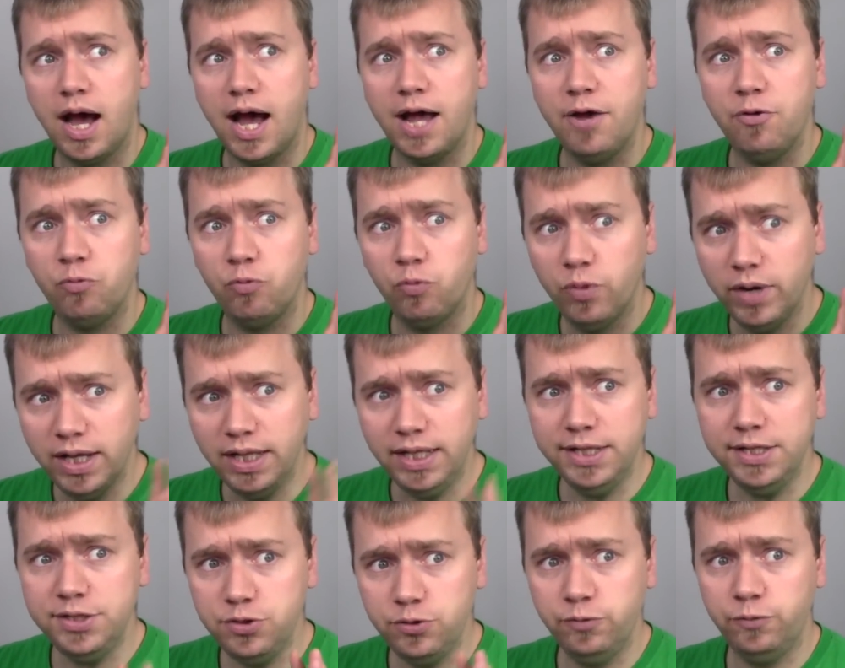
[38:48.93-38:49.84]
I
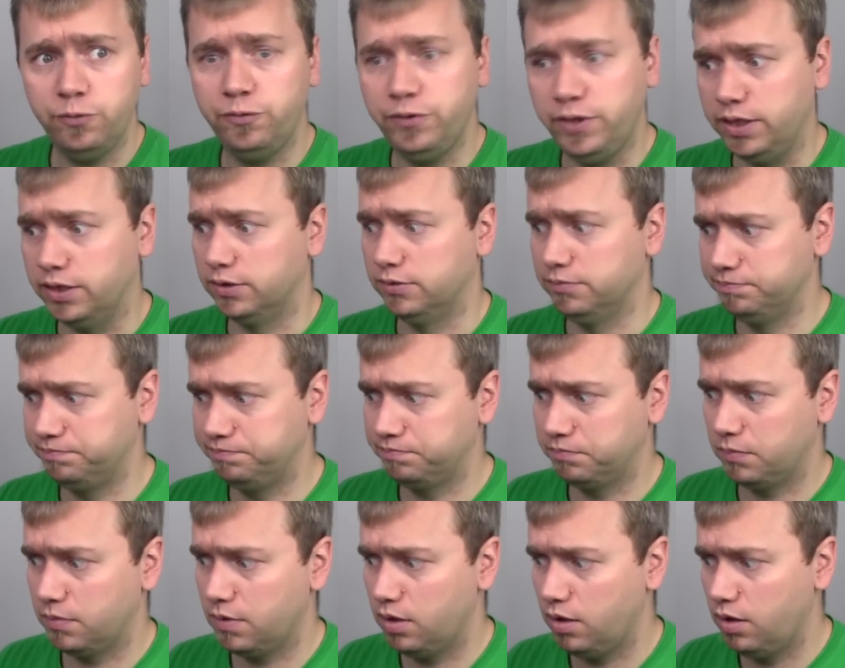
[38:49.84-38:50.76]
really do feel
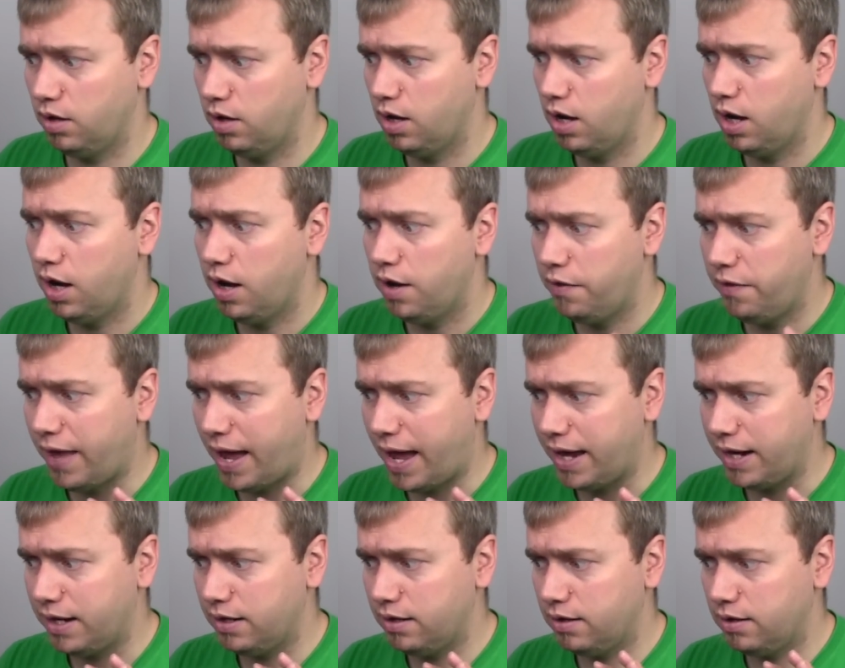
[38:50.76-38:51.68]

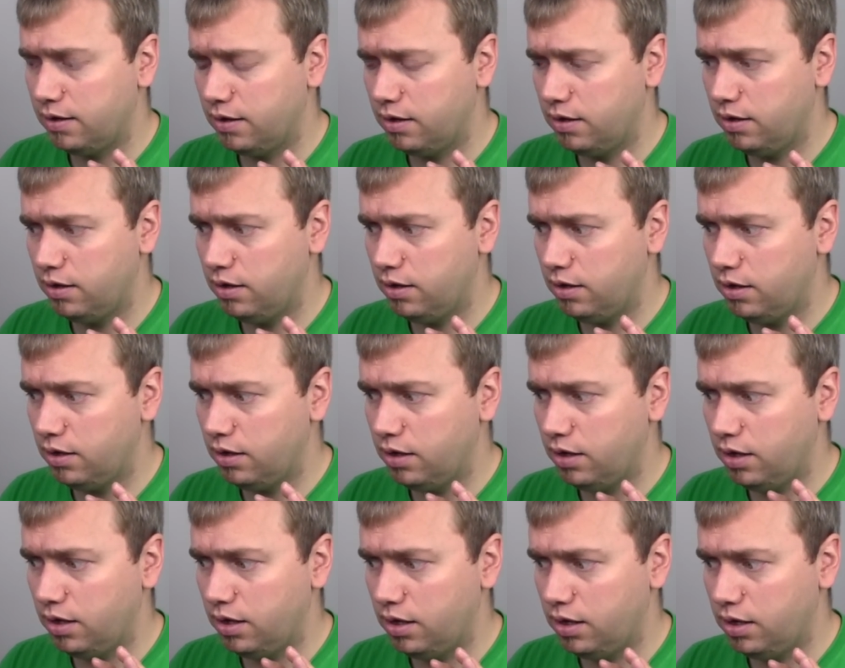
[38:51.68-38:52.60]
that
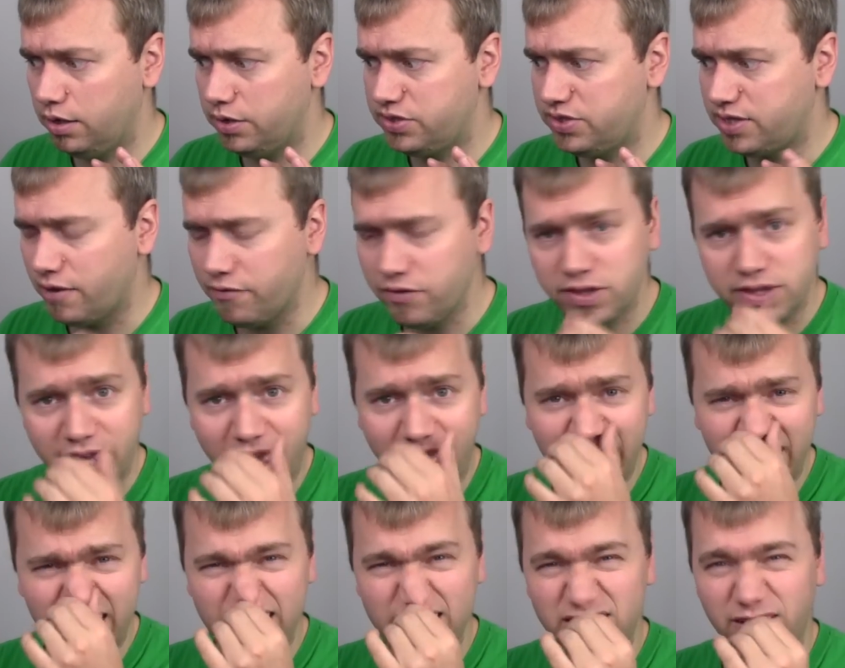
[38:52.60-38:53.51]
7th
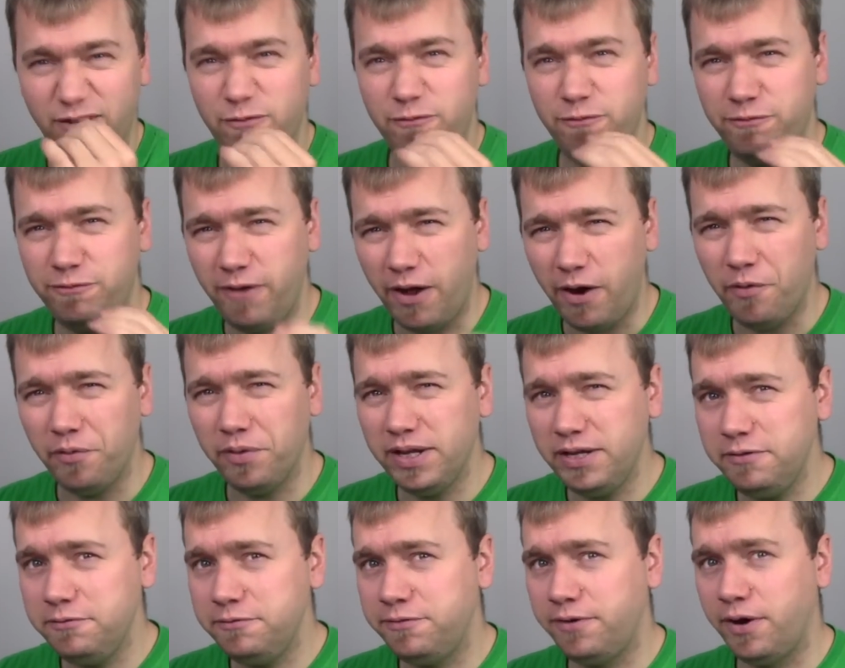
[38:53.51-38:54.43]
Ed is a
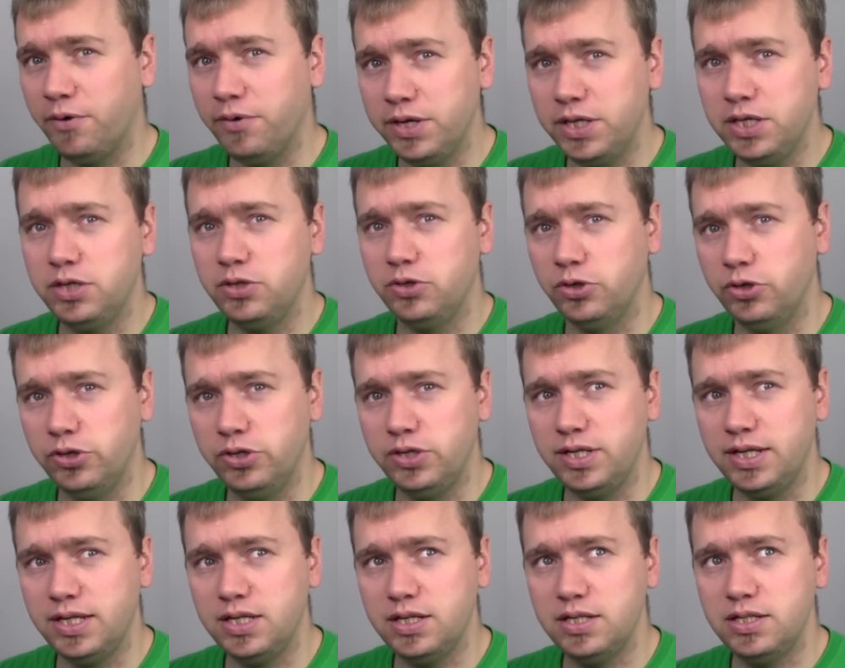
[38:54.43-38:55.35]
very, very
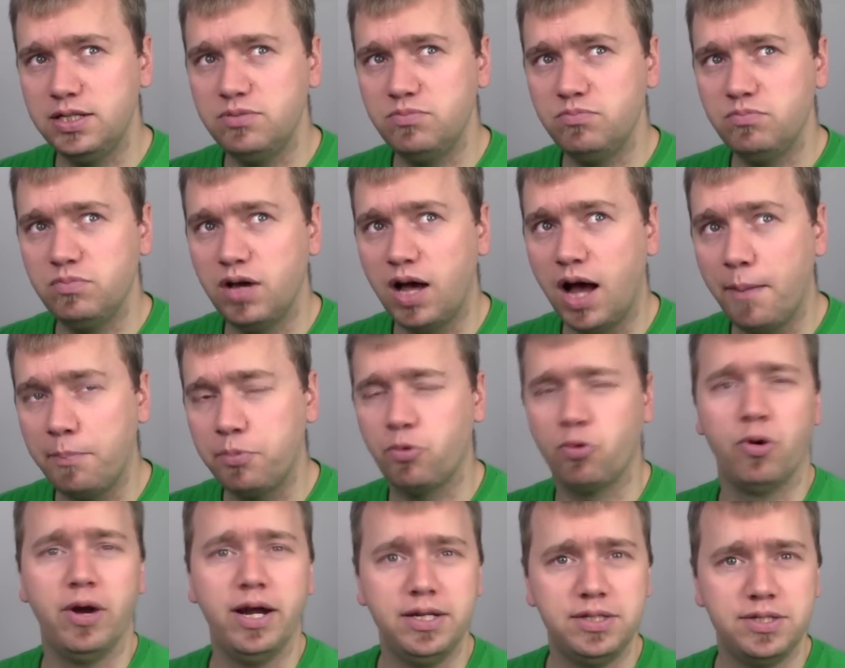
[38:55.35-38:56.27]
good
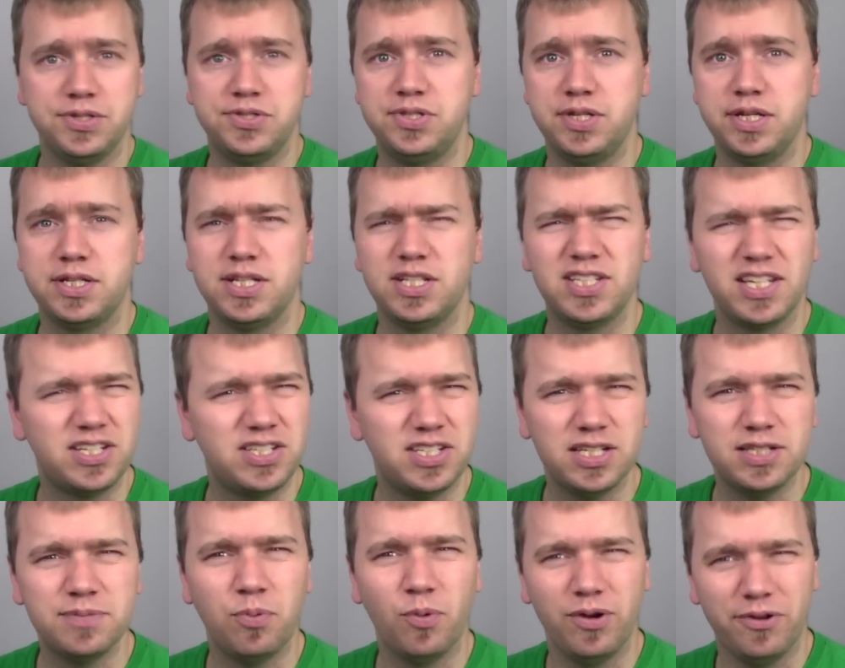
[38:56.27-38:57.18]
upgrade to 6. It's like
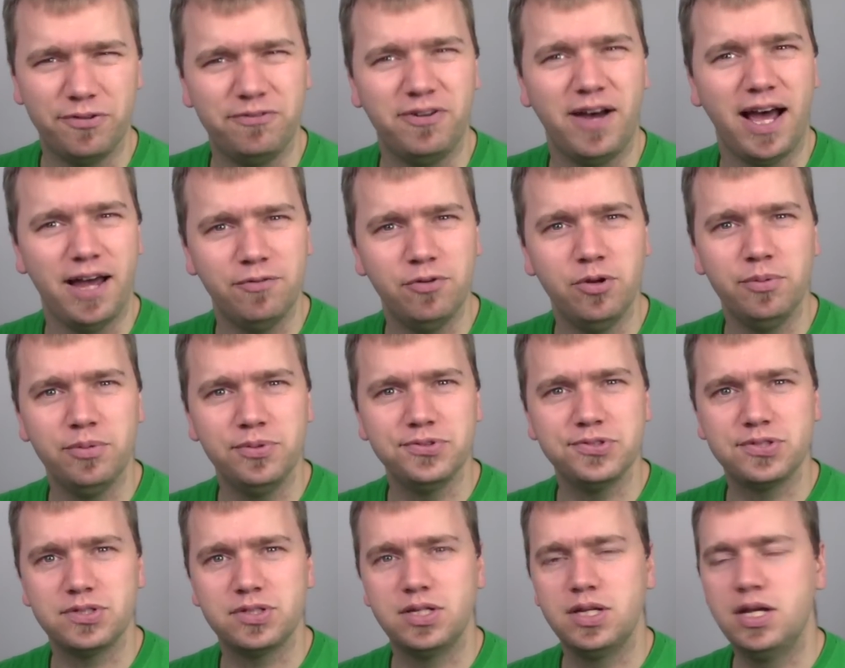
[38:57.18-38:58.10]
6.5
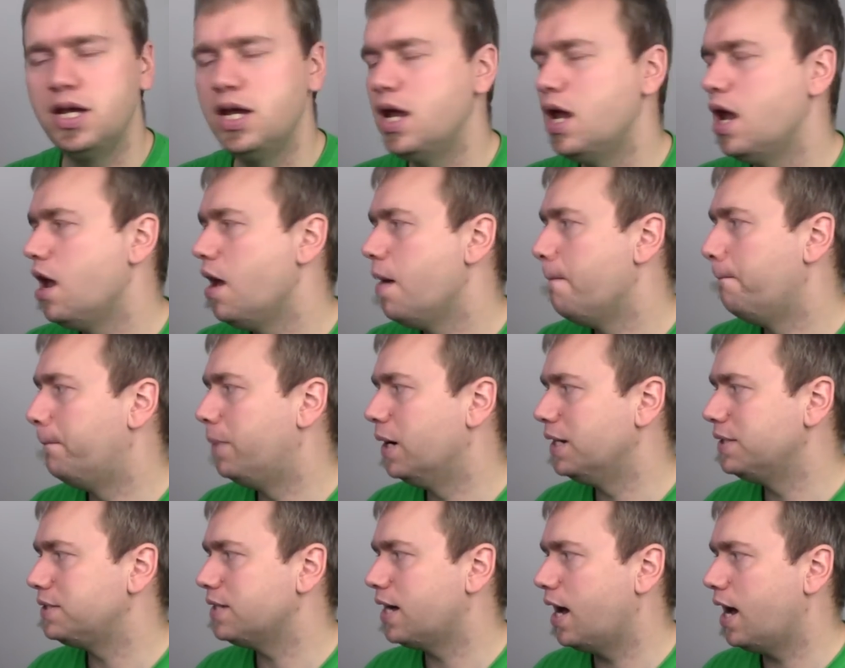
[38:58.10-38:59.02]
almost,
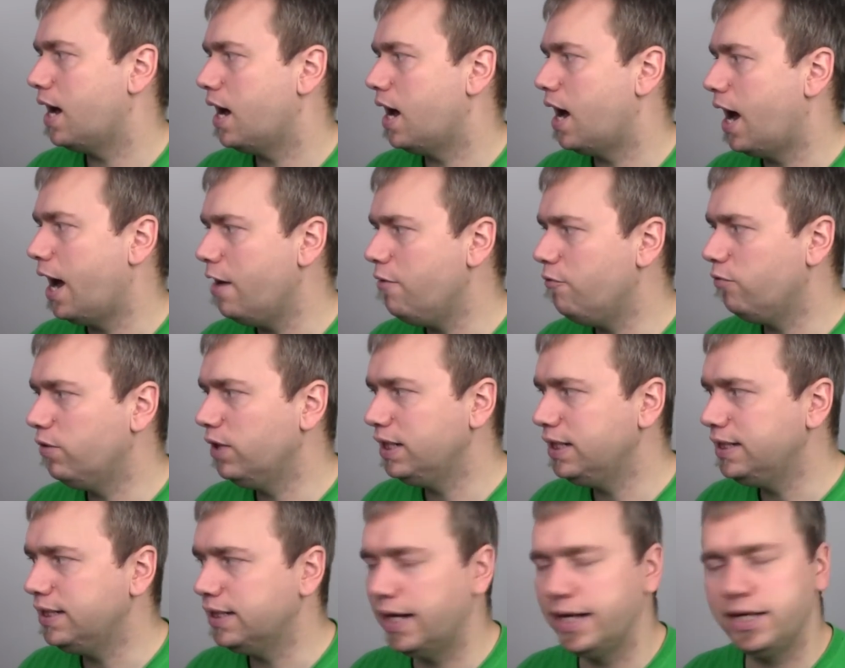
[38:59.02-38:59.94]
but I
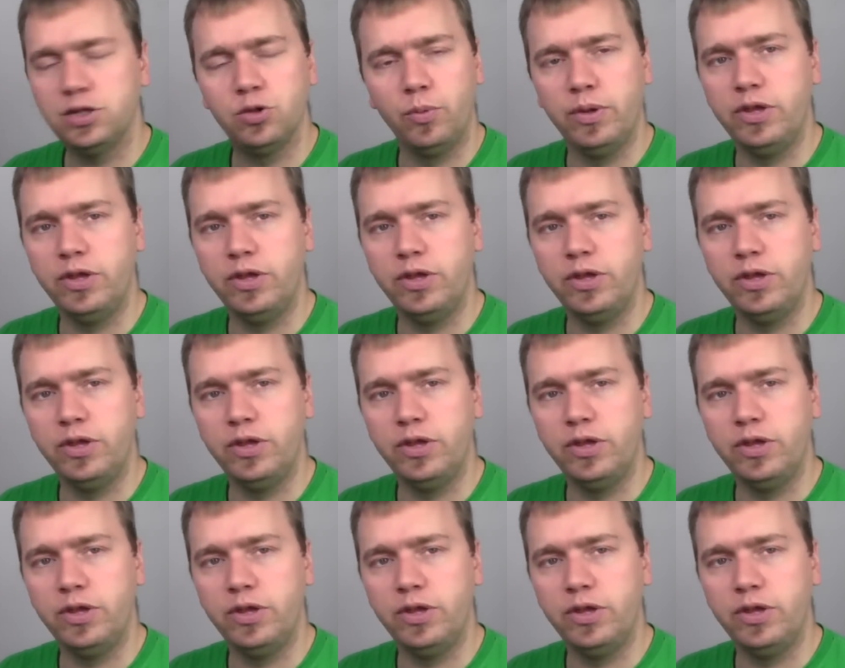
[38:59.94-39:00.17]
really like